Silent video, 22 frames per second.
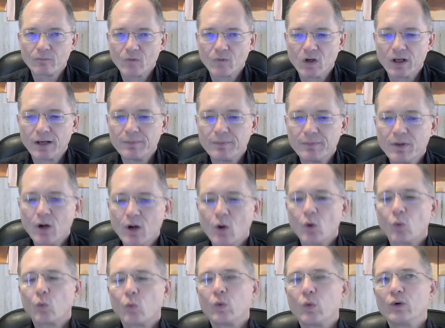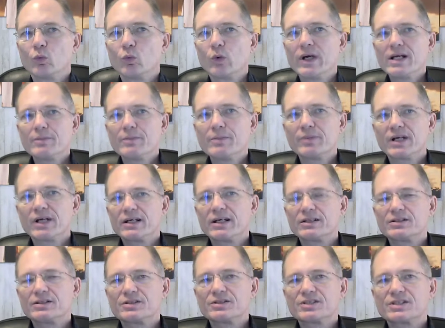Okay? When we begin
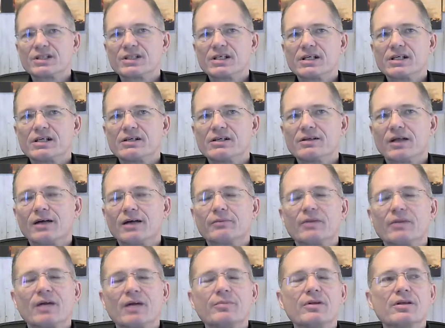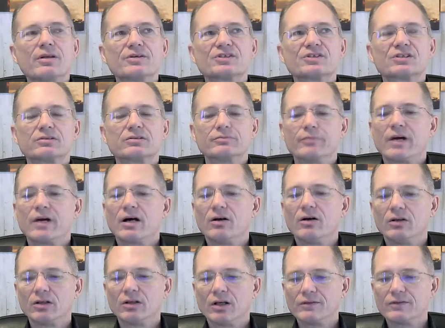to see, like, maybe the
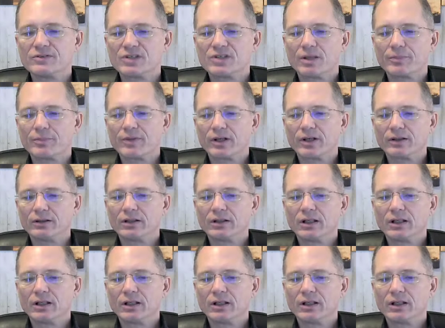smell of something,